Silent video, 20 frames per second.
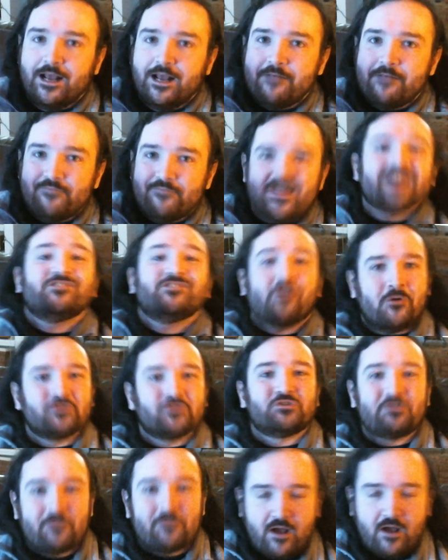that's
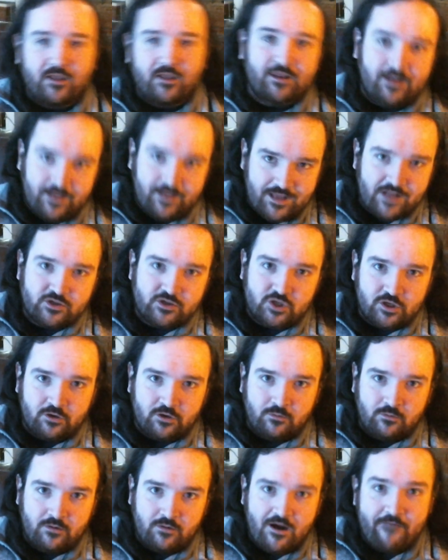also not going to get
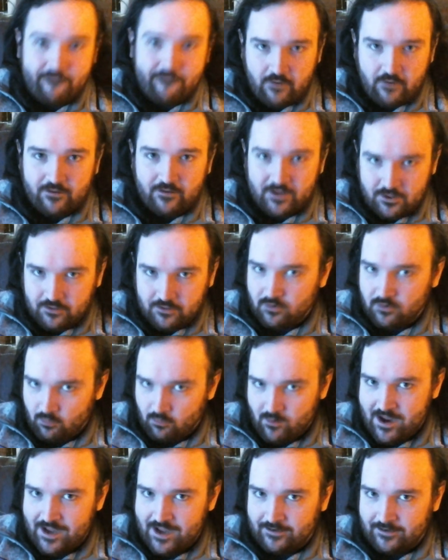you a very good
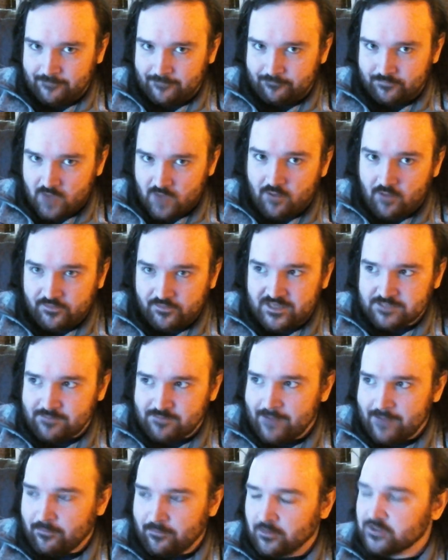grade on these
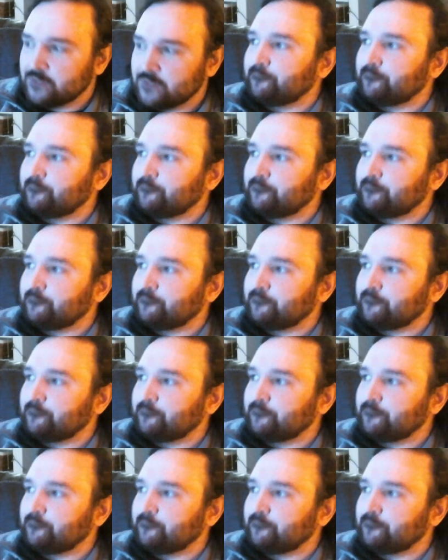papers.